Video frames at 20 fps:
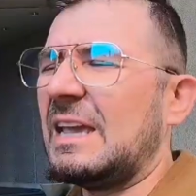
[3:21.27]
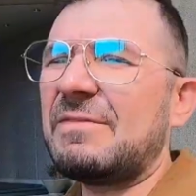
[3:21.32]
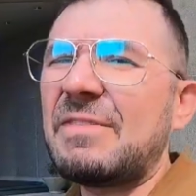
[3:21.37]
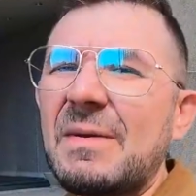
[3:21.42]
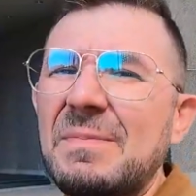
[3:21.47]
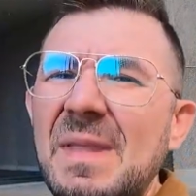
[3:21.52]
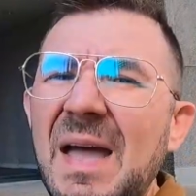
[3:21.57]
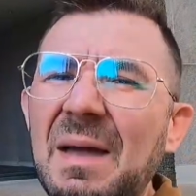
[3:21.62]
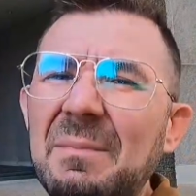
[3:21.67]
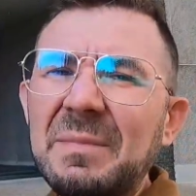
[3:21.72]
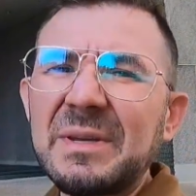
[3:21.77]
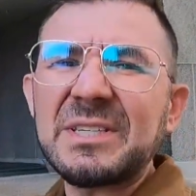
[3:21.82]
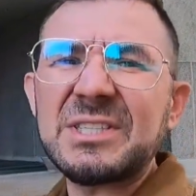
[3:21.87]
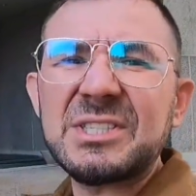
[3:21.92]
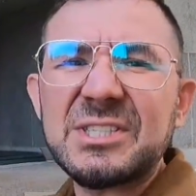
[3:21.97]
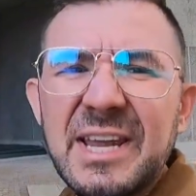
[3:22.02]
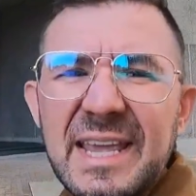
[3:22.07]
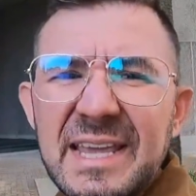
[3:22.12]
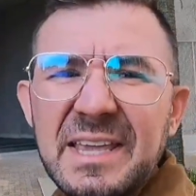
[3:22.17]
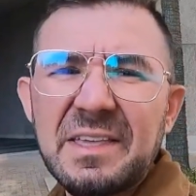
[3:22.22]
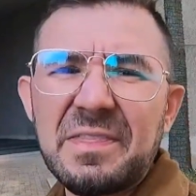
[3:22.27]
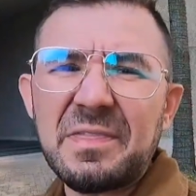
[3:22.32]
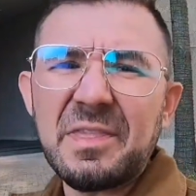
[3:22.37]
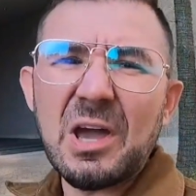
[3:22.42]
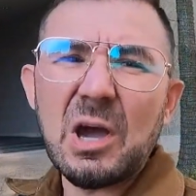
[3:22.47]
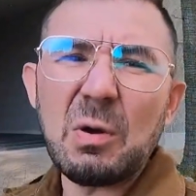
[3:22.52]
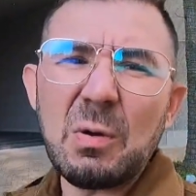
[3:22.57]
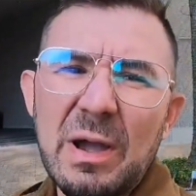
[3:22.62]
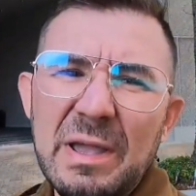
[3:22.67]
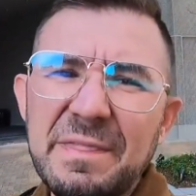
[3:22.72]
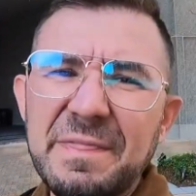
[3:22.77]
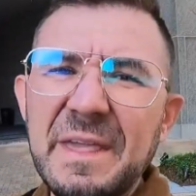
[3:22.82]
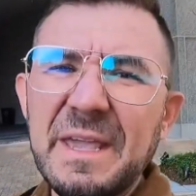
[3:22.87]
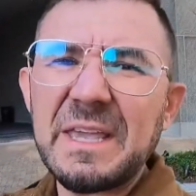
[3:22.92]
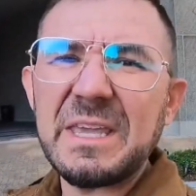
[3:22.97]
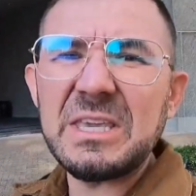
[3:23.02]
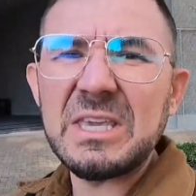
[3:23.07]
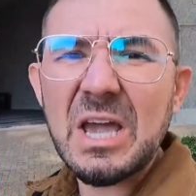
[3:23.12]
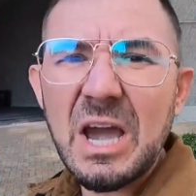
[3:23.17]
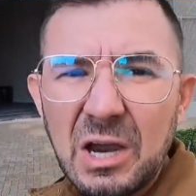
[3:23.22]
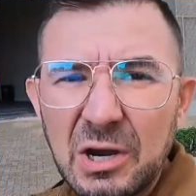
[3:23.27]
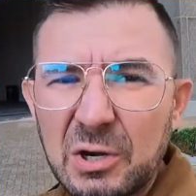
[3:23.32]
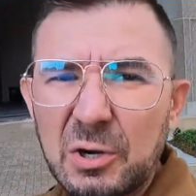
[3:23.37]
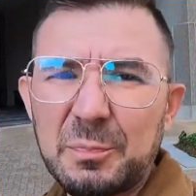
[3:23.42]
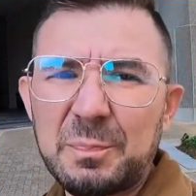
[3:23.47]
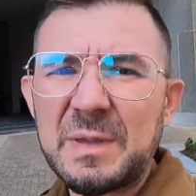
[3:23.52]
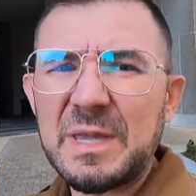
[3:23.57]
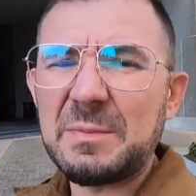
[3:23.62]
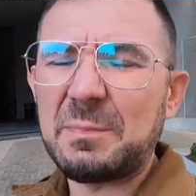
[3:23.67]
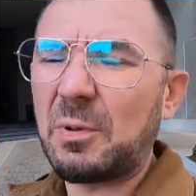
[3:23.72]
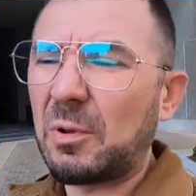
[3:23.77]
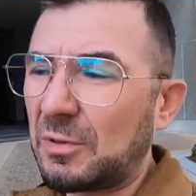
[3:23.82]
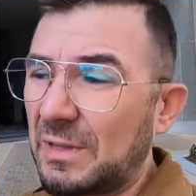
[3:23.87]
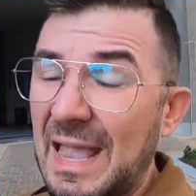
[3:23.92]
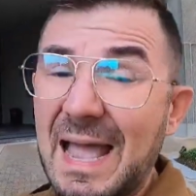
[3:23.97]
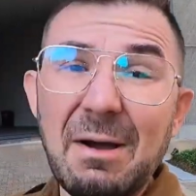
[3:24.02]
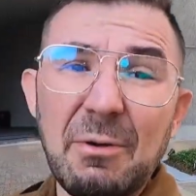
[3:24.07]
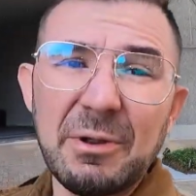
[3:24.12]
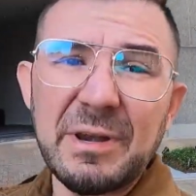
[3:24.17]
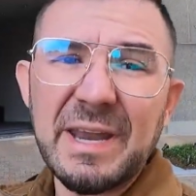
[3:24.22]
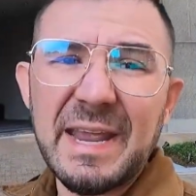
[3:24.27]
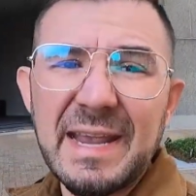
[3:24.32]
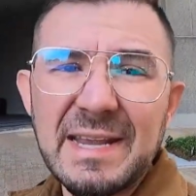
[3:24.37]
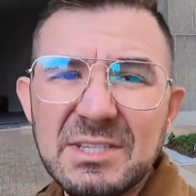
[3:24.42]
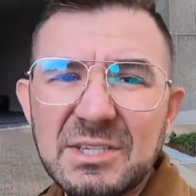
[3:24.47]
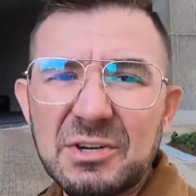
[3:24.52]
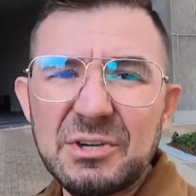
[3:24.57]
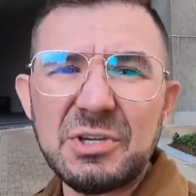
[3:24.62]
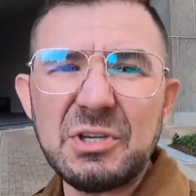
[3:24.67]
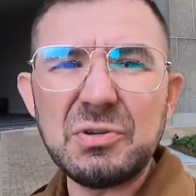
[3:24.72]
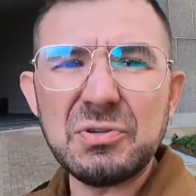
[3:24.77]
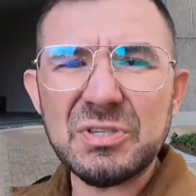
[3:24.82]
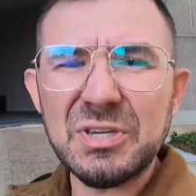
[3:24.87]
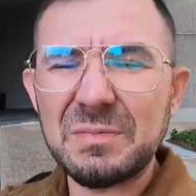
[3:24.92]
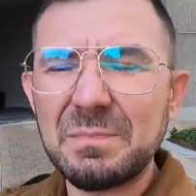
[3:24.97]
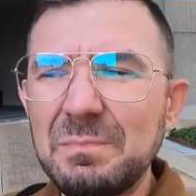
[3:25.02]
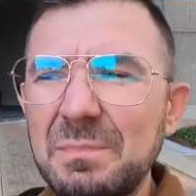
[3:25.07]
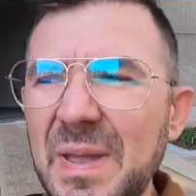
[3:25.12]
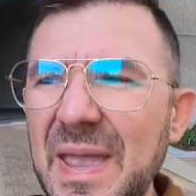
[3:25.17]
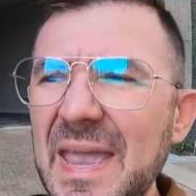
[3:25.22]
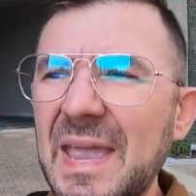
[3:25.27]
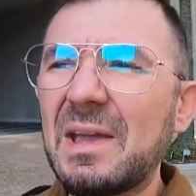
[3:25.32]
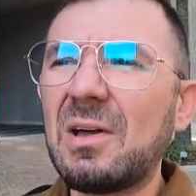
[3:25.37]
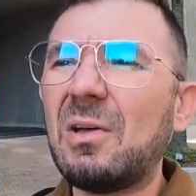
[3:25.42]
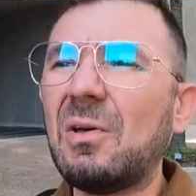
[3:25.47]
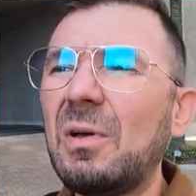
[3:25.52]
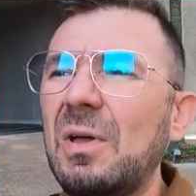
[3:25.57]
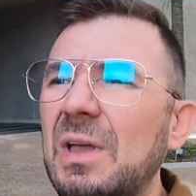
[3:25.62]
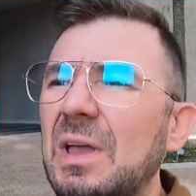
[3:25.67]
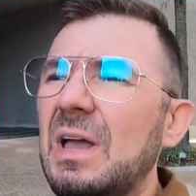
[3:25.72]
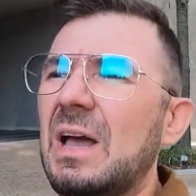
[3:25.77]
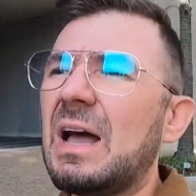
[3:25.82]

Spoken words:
If I'm not mistaken though, I think younger people nowadays are using bail